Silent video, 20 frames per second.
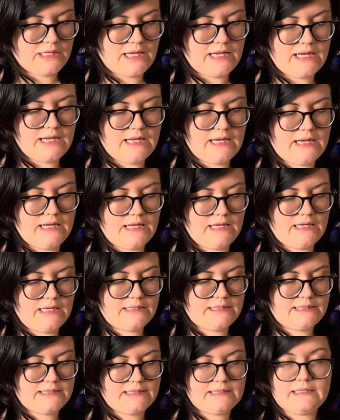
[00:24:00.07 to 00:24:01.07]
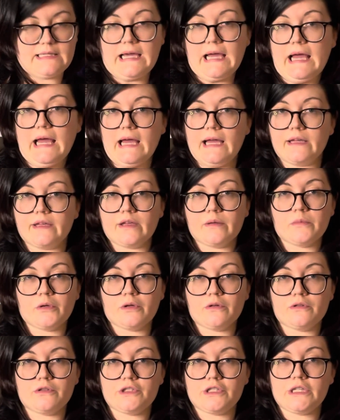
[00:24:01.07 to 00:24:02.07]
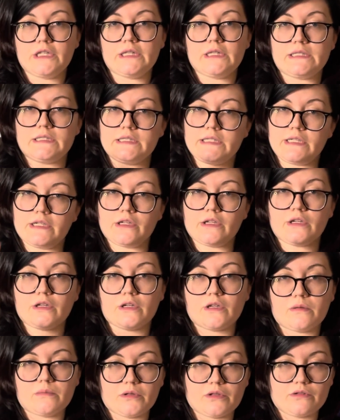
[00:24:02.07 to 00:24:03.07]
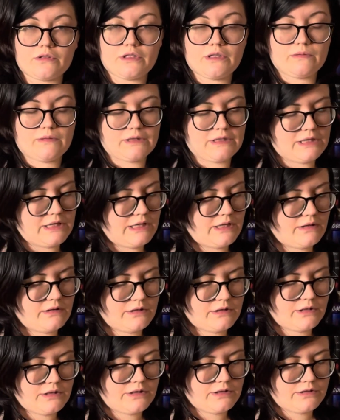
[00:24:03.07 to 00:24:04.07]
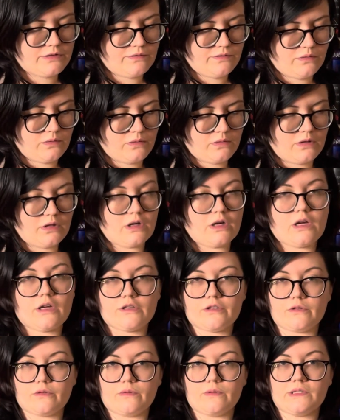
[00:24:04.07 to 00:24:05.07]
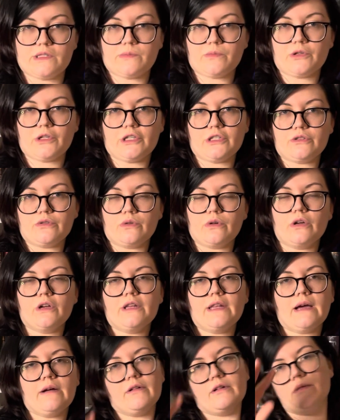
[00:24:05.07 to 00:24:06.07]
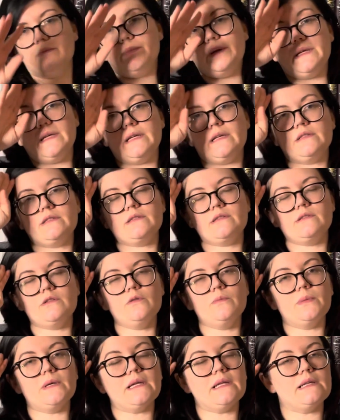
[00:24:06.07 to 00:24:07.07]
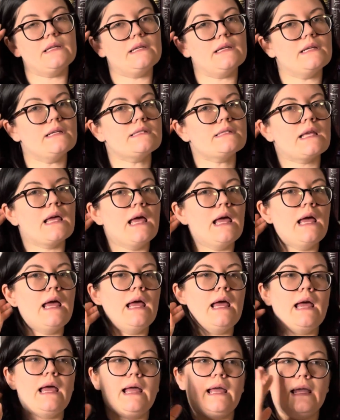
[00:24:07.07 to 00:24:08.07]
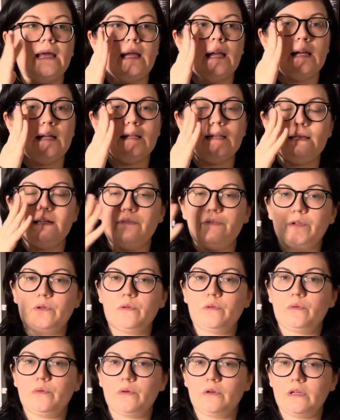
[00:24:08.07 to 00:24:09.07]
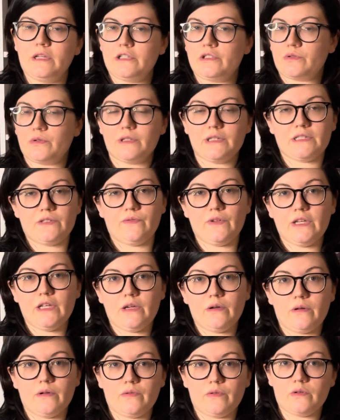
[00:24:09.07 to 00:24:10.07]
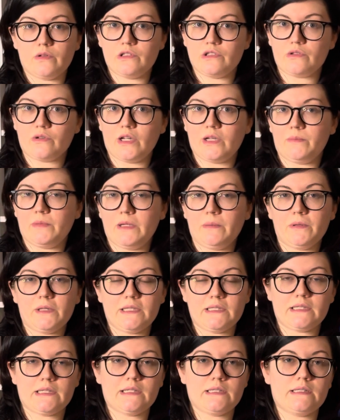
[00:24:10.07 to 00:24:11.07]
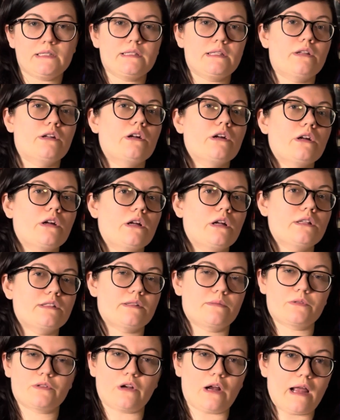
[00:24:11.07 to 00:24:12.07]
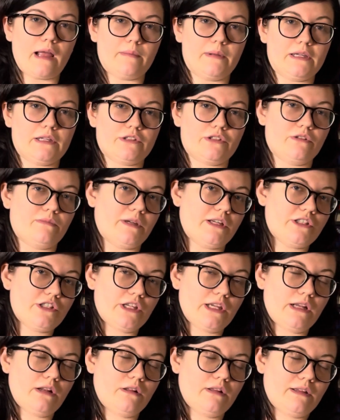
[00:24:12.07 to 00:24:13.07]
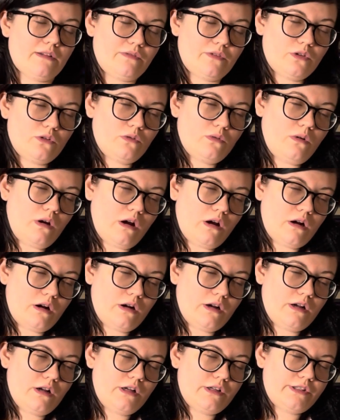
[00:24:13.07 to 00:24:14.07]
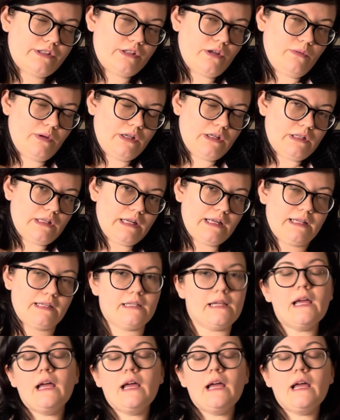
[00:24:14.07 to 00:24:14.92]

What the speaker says: a stag emoji, the deer emoji with the antlers, for Under the Whispering Door, that would be stupendous. And if you enjoyed this video, if you enjoyed me, please consider subscribing to my channel if you are so inclined.